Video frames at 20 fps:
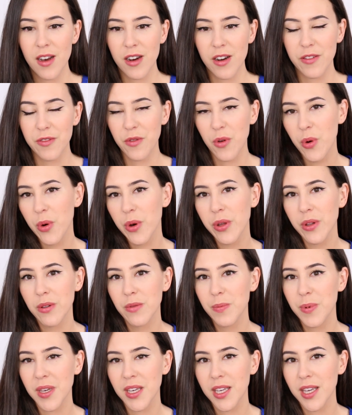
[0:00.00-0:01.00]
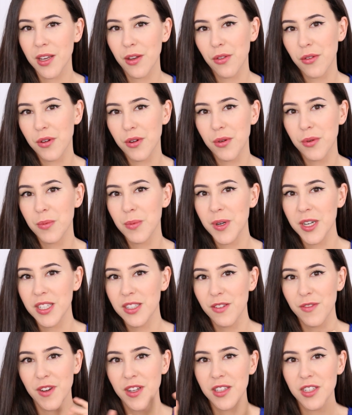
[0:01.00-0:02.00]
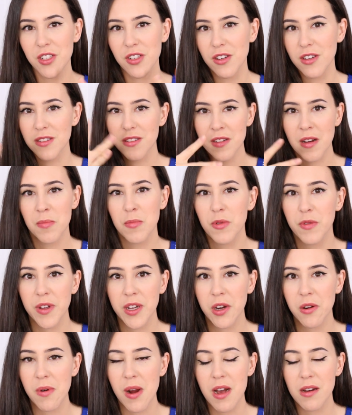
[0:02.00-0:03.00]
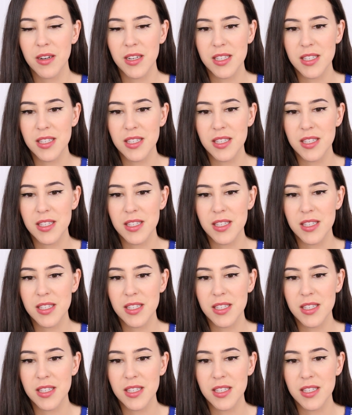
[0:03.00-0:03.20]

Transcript: of oil peeking through, but the foundation is not moving around.